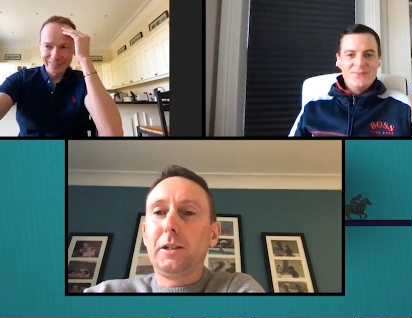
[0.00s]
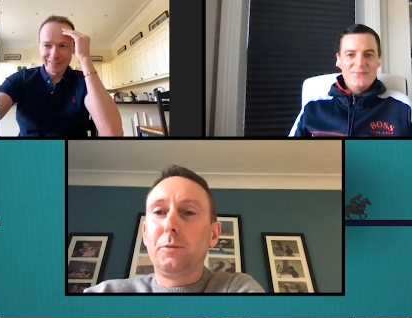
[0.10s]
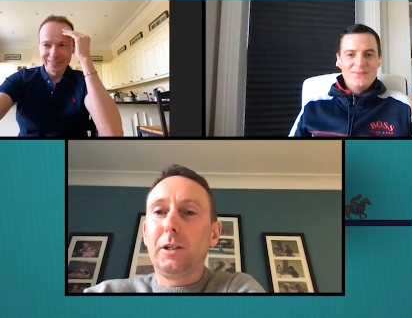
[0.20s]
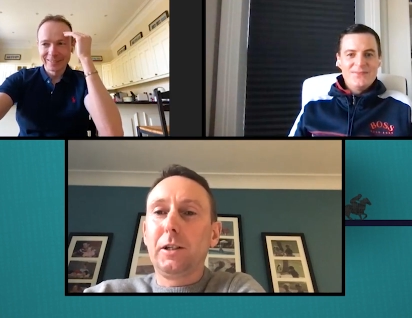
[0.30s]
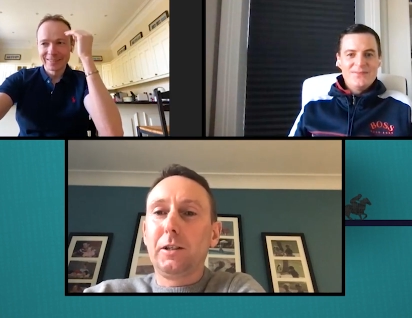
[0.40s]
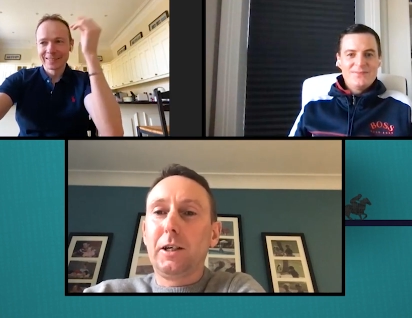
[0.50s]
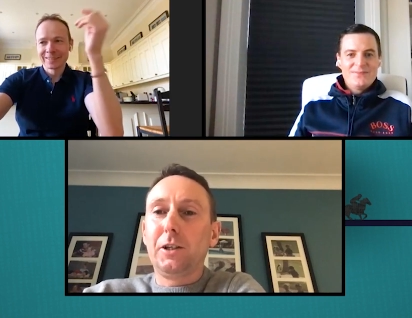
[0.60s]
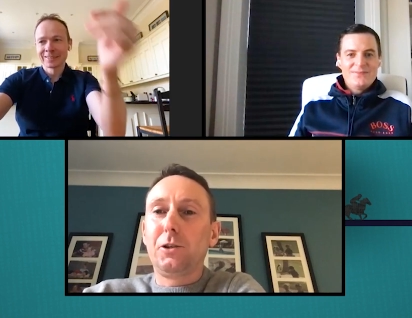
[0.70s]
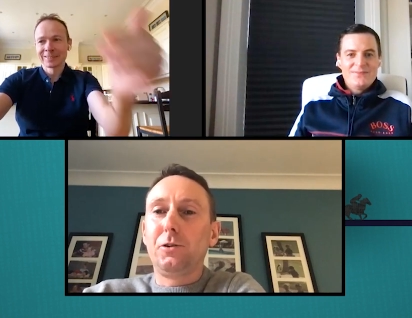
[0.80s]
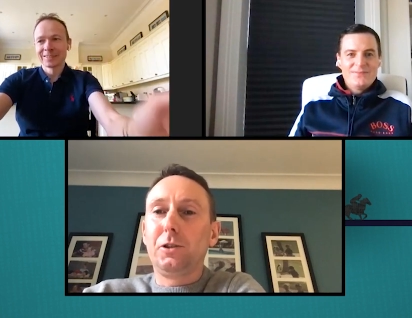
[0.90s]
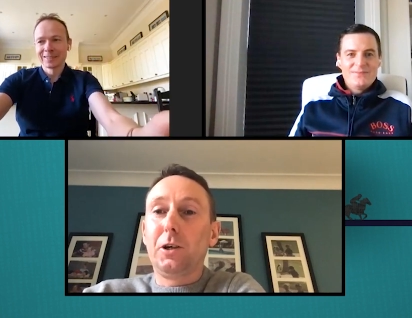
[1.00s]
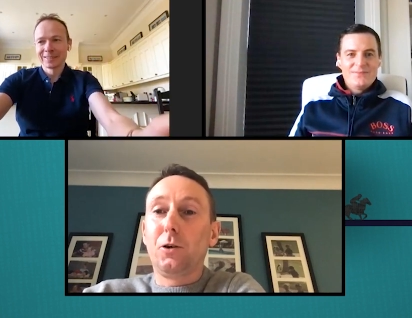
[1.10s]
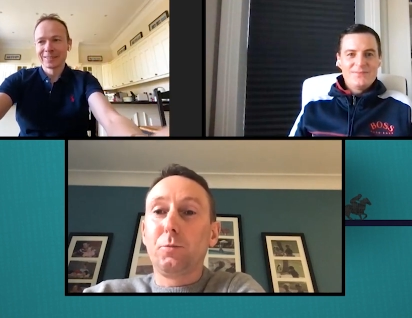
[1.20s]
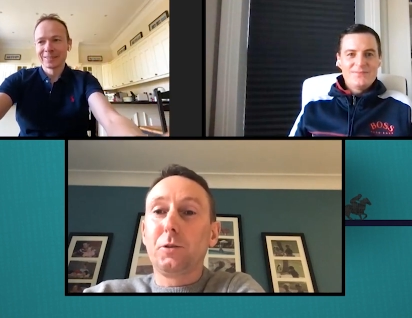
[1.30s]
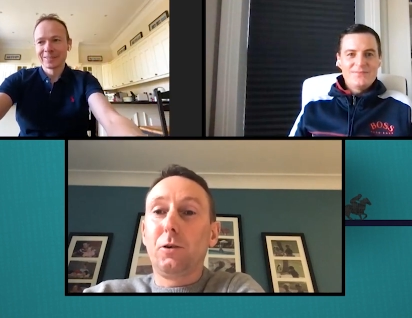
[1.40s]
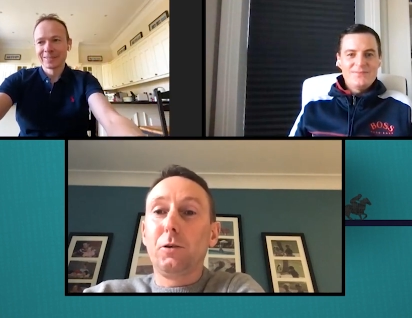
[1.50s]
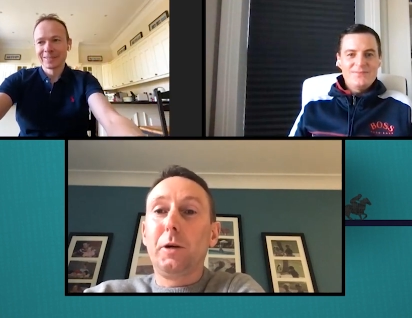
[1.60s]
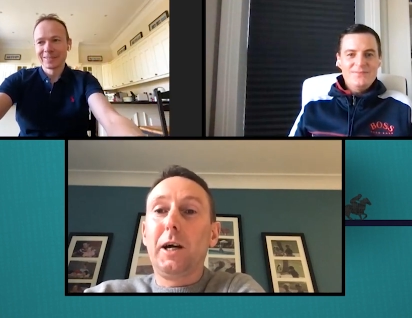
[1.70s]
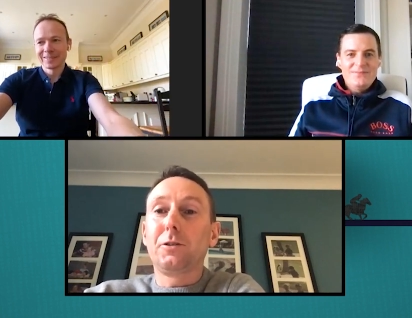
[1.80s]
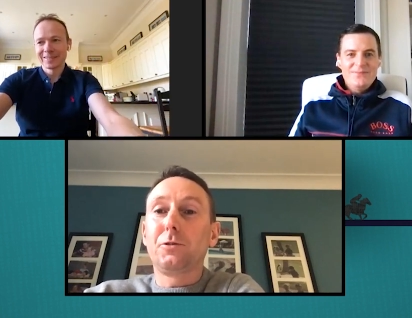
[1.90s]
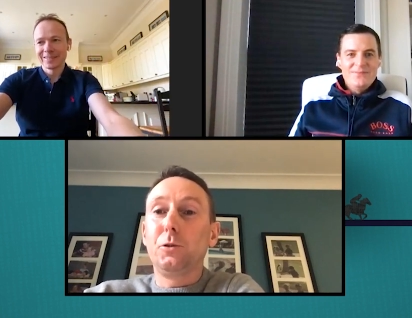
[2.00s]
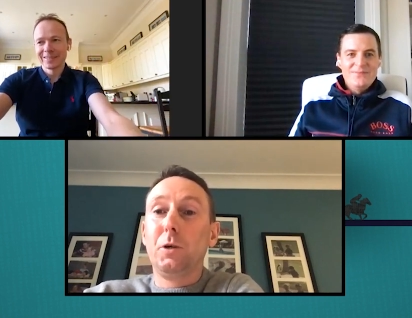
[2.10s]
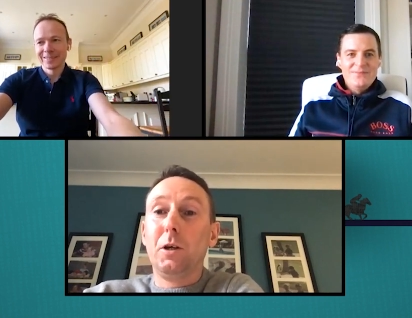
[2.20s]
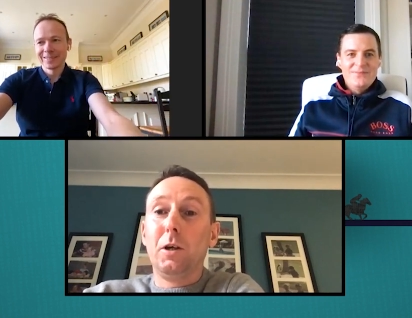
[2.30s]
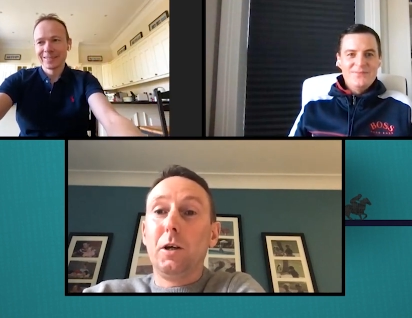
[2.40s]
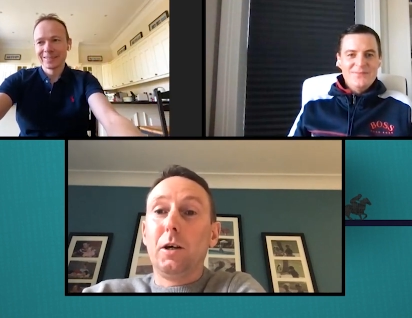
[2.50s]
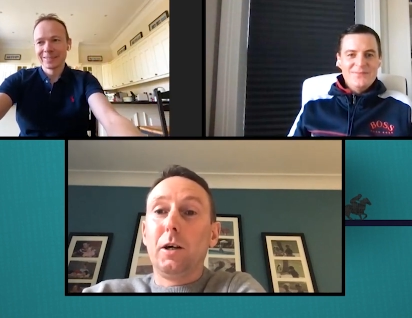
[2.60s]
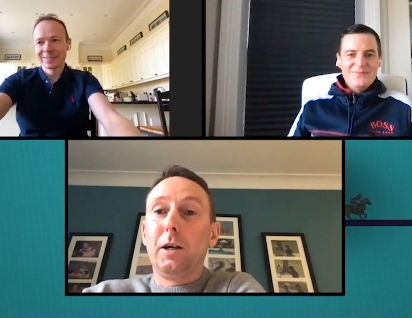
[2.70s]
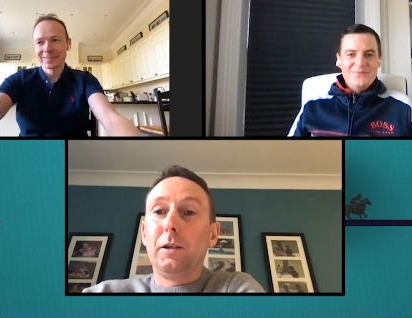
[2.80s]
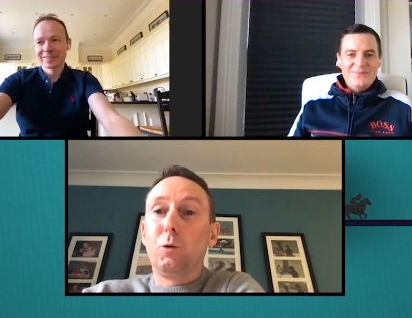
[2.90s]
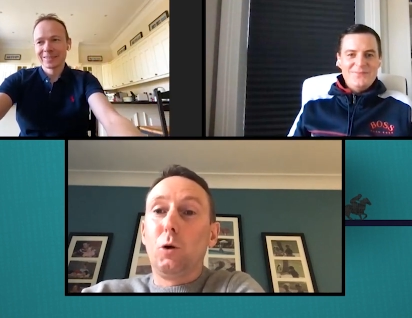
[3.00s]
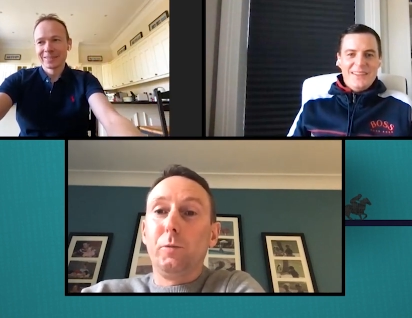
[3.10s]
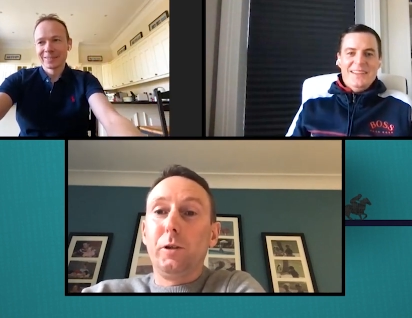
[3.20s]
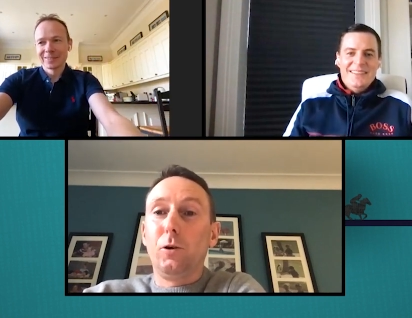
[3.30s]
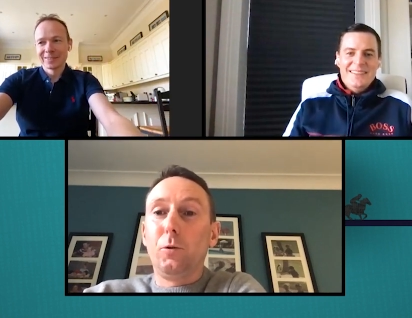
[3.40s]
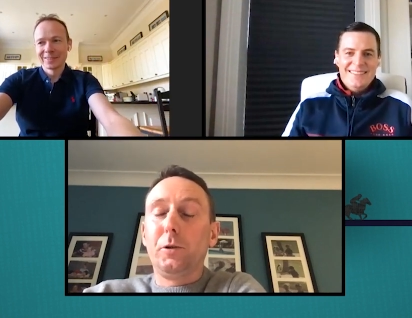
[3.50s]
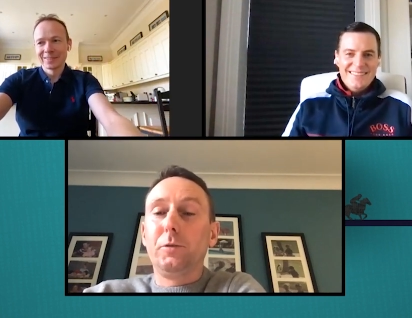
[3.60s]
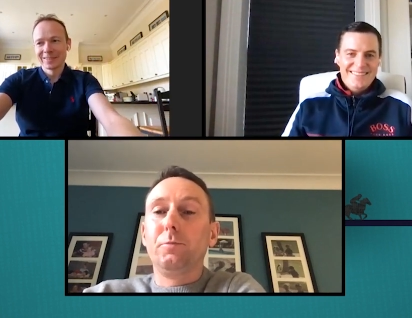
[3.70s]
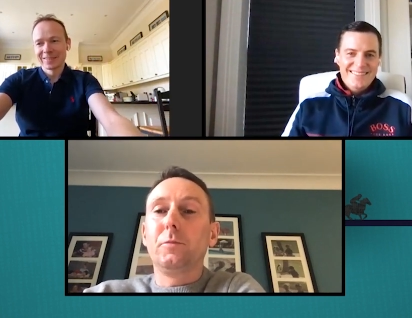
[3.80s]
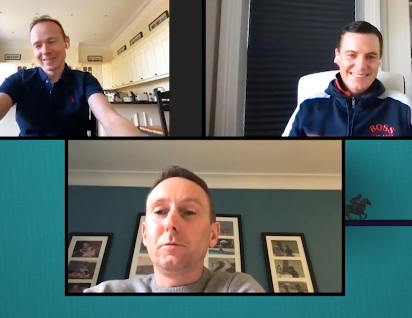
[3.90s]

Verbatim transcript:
Speaker 1: The middle of the night, Hughie got up to go to the bathroom and woke me up, and